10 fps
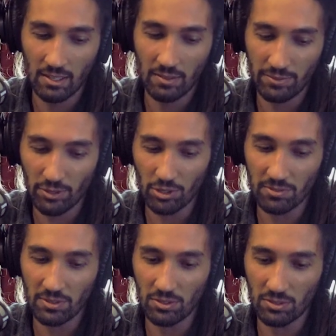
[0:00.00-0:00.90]

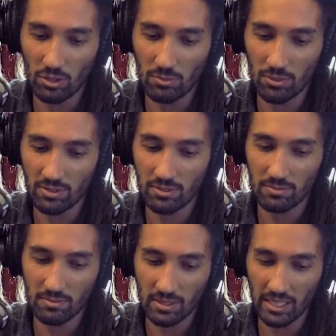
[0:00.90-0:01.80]
photography used to almost
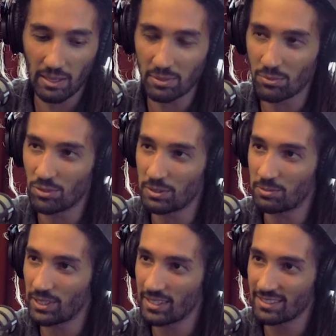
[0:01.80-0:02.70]
get me more
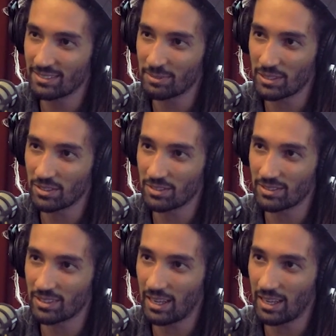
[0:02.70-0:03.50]
depressed because